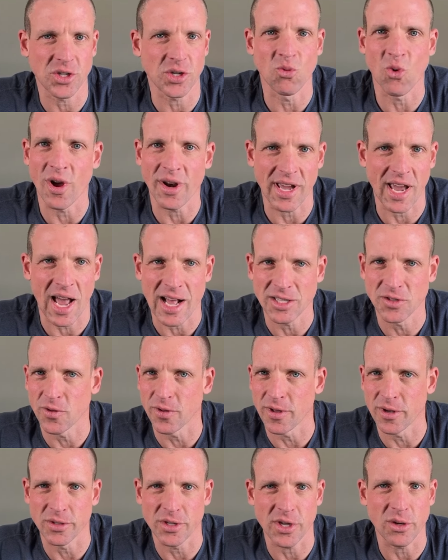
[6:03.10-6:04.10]
running ads for
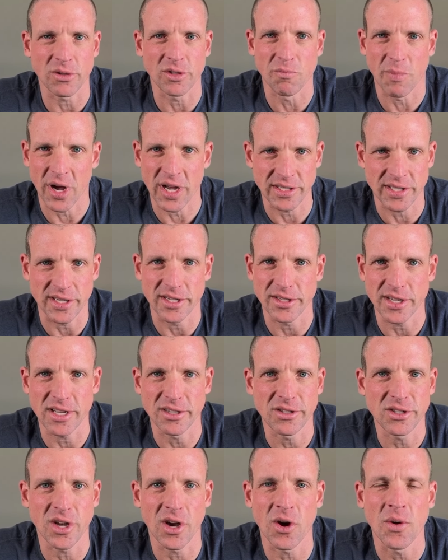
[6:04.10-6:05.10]
those huge buses. And
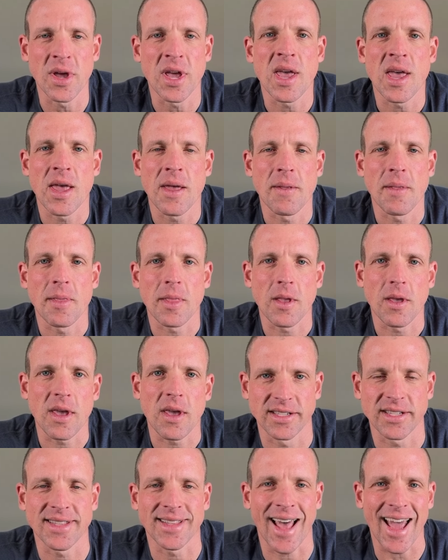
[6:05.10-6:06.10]
so
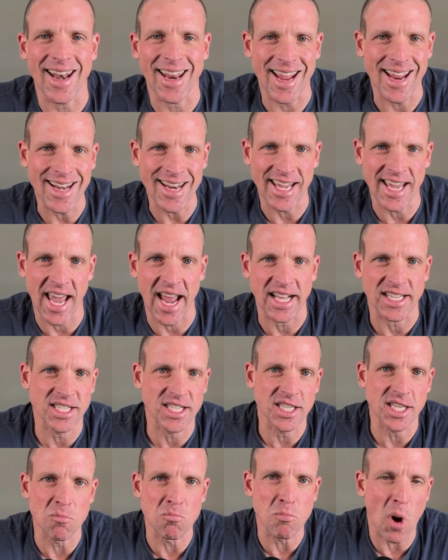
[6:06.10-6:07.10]
that indicates
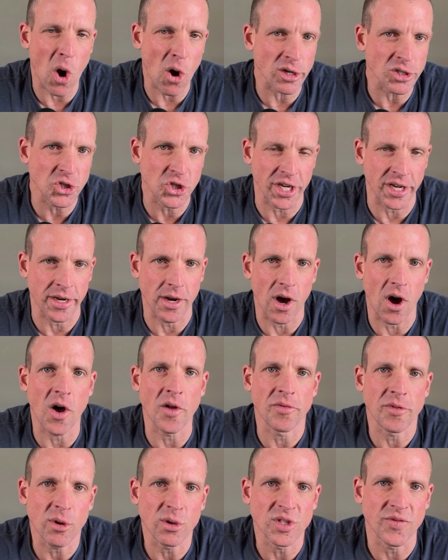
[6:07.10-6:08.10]
the margin on
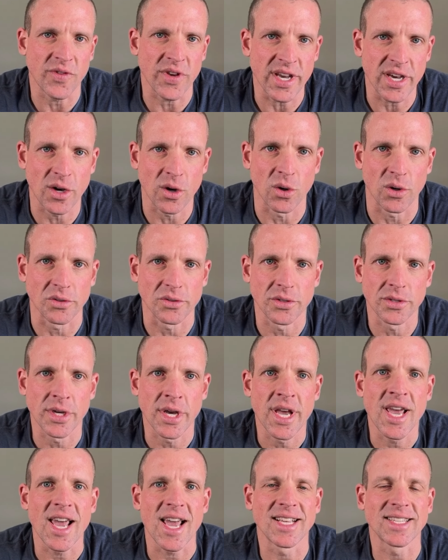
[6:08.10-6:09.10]
those vehicles
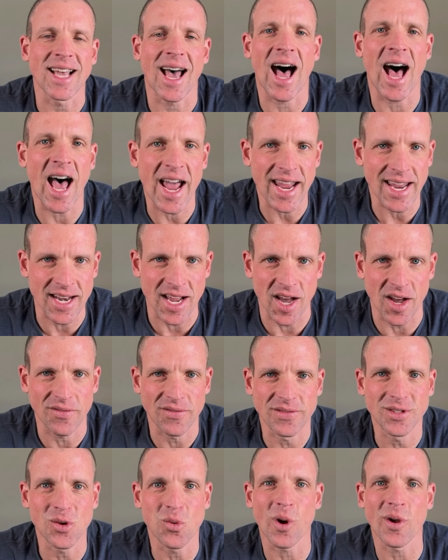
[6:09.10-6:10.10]
is high enough
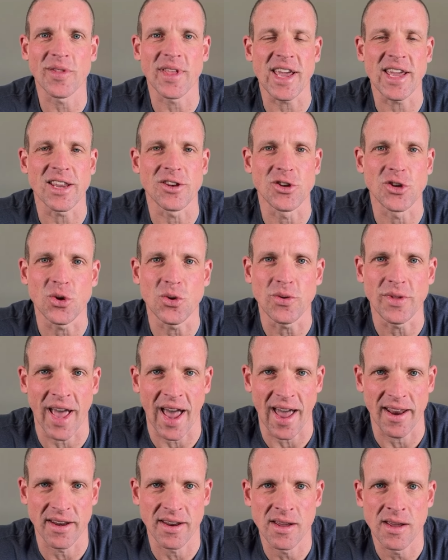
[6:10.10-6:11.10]
to where they can do
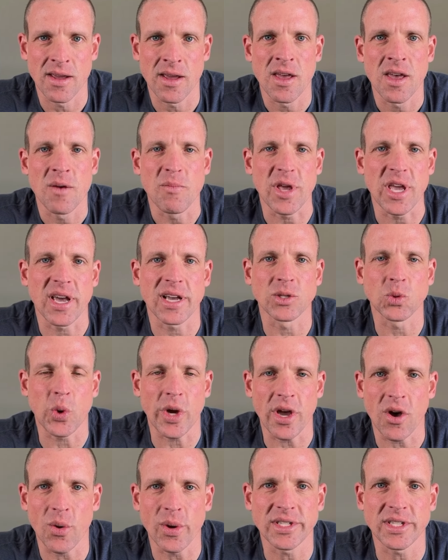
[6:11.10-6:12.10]
that. Because we
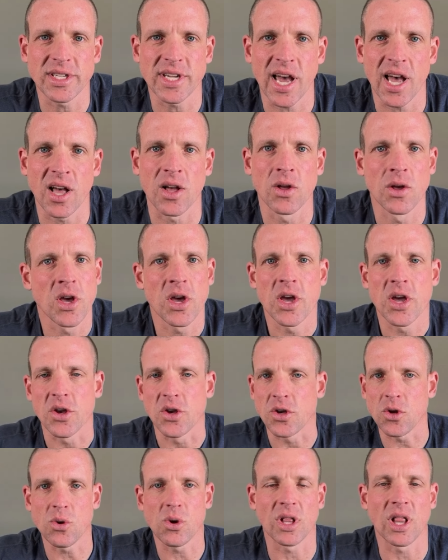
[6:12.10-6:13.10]
always tell
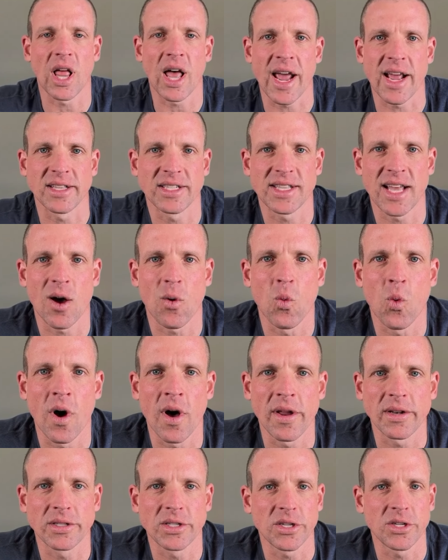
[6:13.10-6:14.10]
new clients that
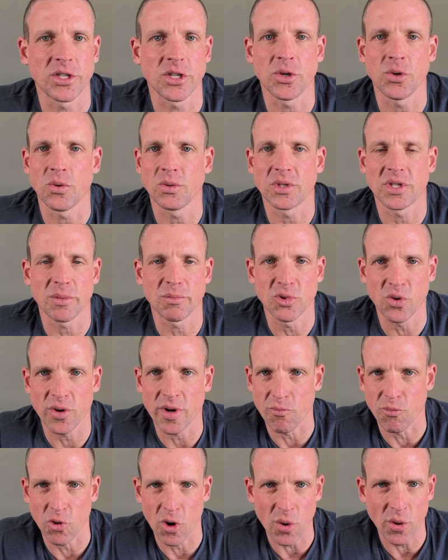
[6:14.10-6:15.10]
want to do some sort
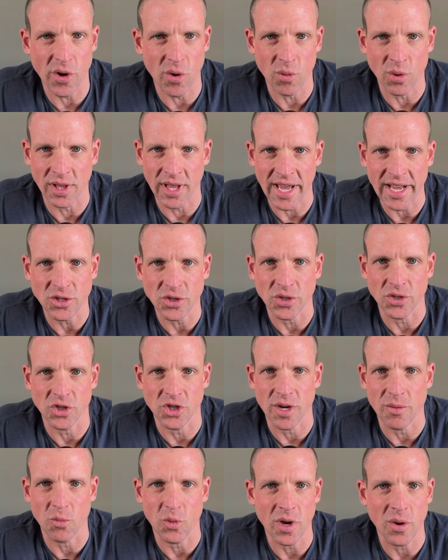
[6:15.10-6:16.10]
of broker
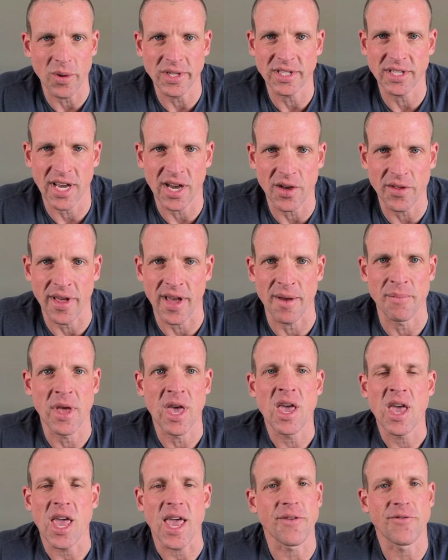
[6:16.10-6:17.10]
relationship, we always tell them,
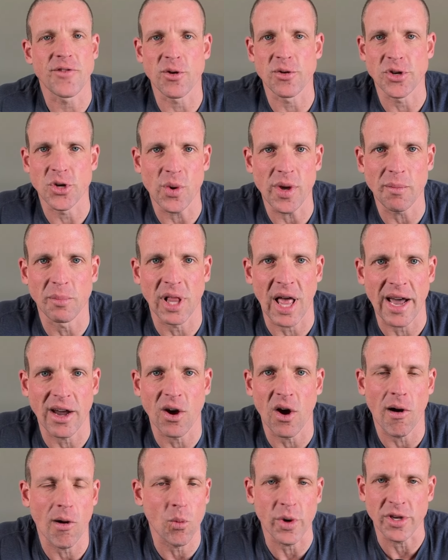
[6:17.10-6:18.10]
if you're doing black
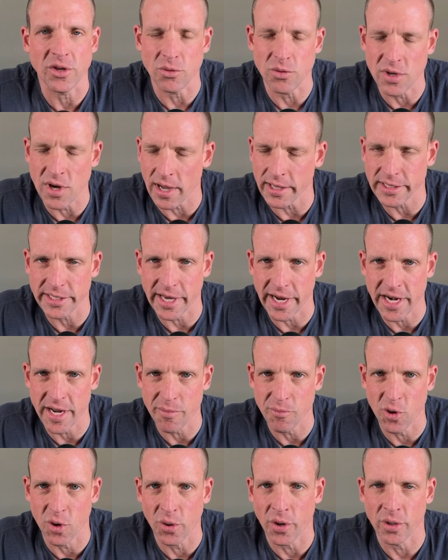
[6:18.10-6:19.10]
car, we do not sign up
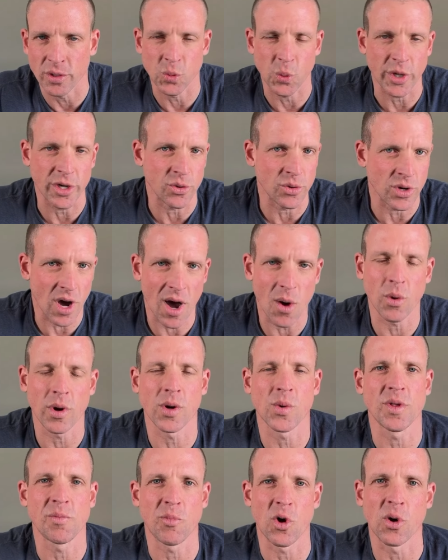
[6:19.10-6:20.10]
brokers. We do not work
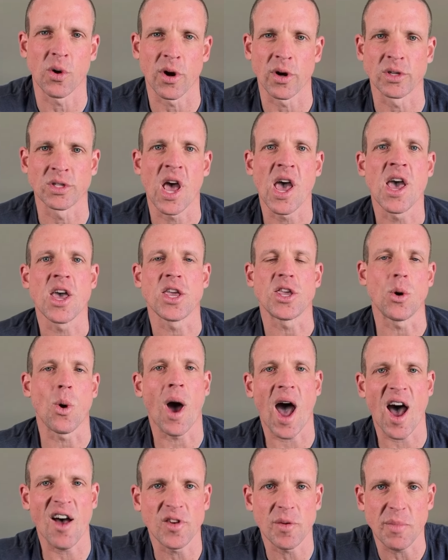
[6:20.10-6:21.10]
with brokers. You
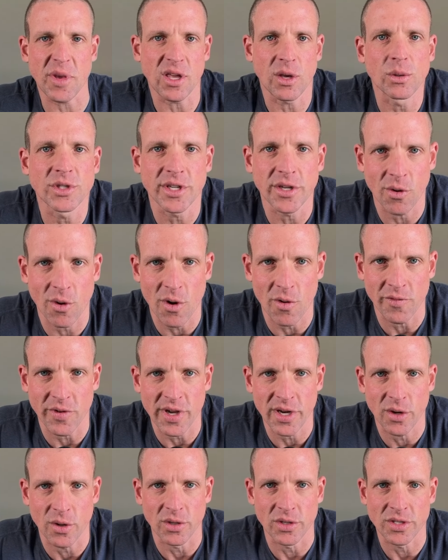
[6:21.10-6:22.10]
have to be using your own
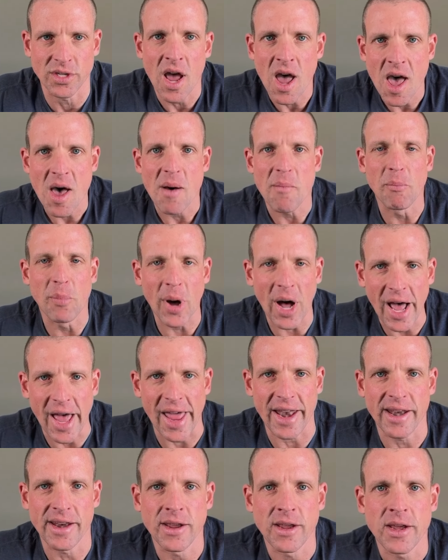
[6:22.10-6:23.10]
vehicles.
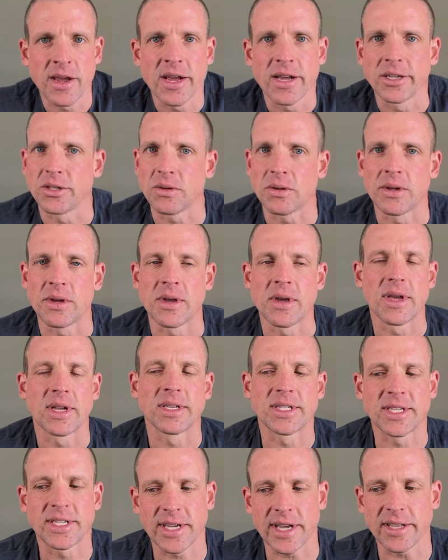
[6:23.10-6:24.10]
But
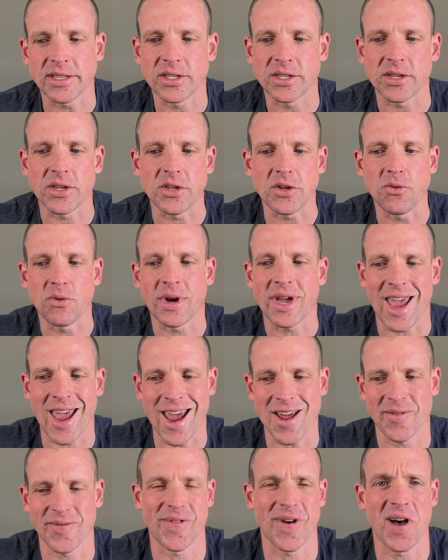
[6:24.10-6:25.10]
since you
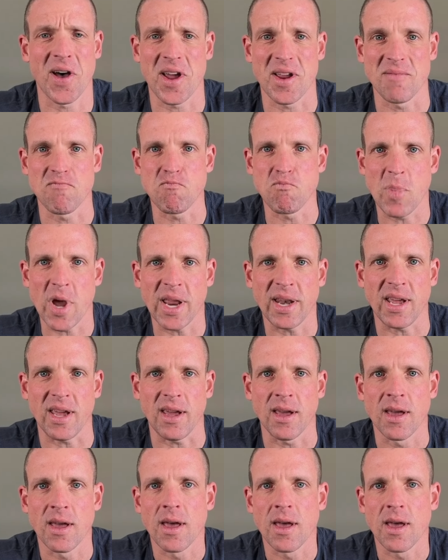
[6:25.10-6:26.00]
can't find many